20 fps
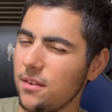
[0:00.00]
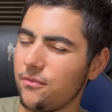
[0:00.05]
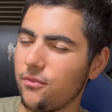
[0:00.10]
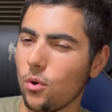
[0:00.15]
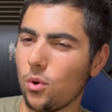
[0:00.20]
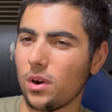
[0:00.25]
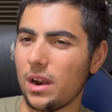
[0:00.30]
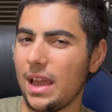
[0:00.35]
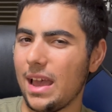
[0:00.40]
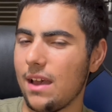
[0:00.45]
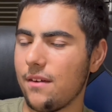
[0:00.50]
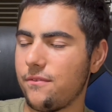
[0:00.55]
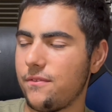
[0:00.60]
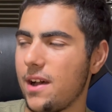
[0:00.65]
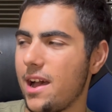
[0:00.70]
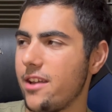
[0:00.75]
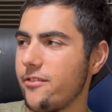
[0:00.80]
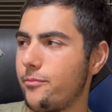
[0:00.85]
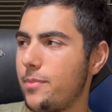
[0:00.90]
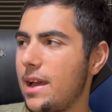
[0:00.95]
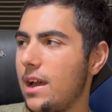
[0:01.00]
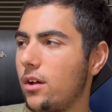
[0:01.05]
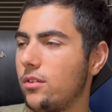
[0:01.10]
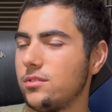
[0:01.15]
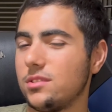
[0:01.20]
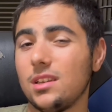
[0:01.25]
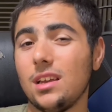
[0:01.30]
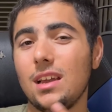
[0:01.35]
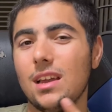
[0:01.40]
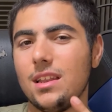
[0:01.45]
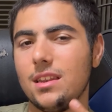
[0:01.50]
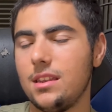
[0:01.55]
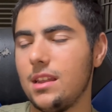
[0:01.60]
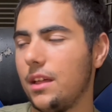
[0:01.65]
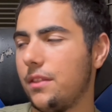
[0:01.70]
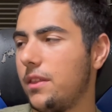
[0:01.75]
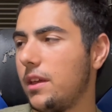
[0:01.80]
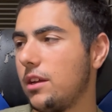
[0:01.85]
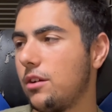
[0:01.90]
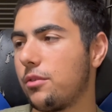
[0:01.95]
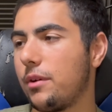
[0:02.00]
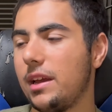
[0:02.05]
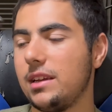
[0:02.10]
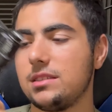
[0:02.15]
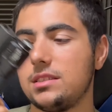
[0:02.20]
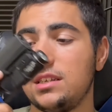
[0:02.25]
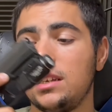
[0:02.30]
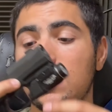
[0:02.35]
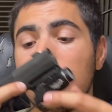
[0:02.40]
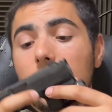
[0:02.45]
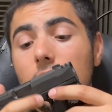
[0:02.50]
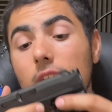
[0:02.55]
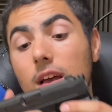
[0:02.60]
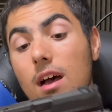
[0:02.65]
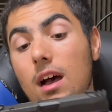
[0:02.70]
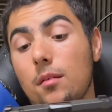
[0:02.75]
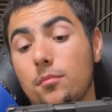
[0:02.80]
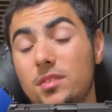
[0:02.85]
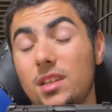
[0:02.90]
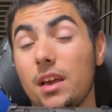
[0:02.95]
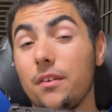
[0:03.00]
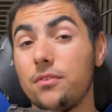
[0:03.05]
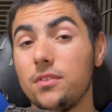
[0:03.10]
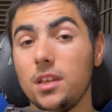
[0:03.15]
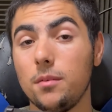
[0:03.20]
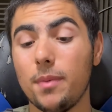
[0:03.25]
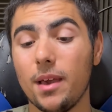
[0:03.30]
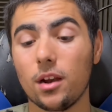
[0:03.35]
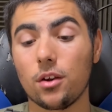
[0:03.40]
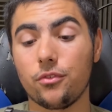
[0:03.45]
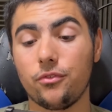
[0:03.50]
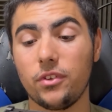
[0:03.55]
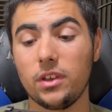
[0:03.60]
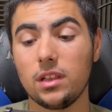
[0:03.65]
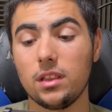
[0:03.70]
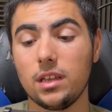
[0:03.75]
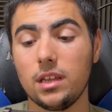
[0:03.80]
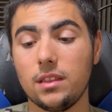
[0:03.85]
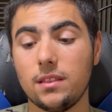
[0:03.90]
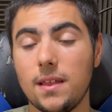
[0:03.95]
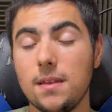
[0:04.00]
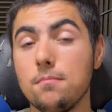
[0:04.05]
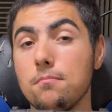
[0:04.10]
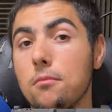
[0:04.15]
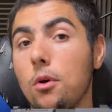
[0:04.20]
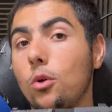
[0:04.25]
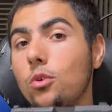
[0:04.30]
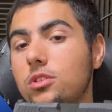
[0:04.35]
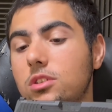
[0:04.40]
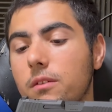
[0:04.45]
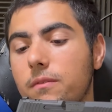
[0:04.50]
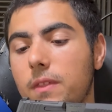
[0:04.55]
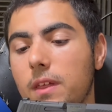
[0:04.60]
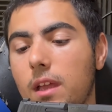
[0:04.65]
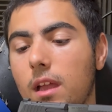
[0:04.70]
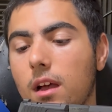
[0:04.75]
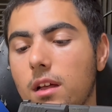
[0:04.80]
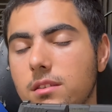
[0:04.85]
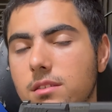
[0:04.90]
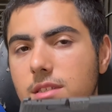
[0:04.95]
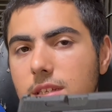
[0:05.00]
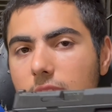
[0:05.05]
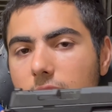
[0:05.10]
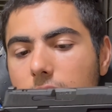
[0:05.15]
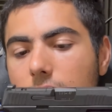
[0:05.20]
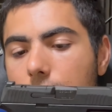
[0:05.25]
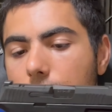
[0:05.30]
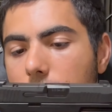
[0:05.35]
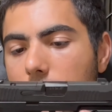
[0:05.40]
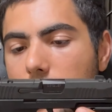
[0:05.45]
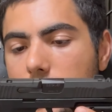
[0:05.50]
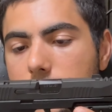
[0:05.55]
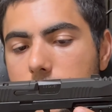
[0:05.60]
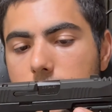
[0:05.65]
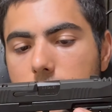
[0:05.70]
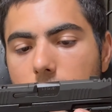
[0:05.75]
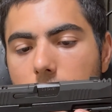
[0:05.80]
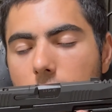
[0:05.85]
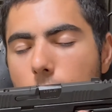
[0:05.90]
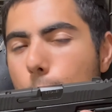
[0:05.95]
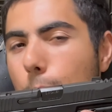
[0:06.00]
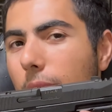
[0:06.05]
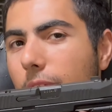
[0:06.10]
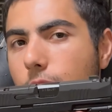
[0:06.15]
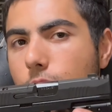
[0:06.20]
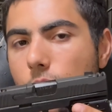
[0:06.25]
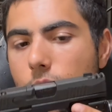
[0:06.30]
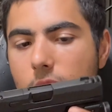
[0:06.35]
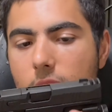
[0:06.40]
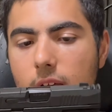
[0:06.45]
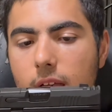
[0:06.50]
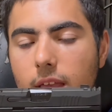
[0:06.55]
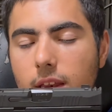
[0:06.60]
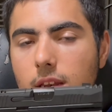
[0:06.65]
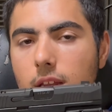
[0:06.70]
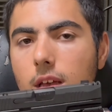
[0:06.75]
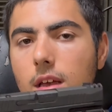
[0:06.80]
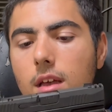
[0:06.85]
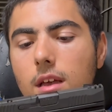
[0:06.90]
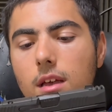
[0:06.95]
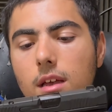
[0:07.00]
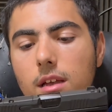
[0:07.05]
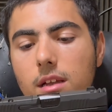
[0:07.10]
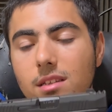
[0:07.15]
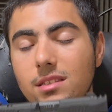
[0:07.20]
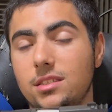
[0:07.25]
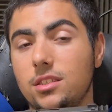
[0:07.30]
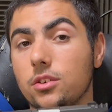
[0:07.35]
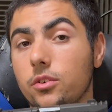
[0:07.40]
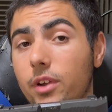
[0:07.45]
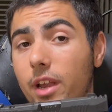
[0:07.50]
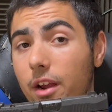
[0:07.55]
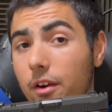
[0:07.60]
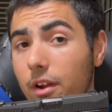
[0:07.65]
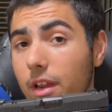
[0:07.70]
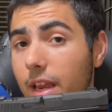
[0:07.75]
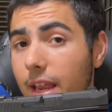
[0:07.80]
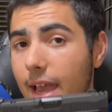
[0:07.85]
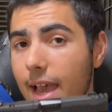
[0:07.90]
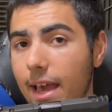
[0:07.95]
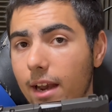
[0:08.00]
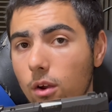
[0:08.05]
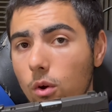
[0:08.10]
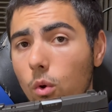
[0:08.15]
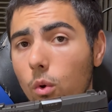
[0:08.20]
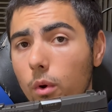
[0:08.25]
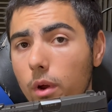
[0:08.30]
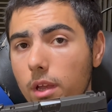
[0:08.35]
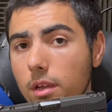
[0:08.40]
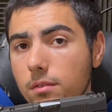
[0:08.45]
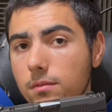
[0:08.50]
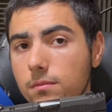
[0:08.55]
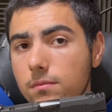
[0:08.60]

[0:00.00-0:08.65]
4.5, 5 pounds, nothing crazy. Definitely better feeling than most of the guns in this Micro 9 concealed carry category.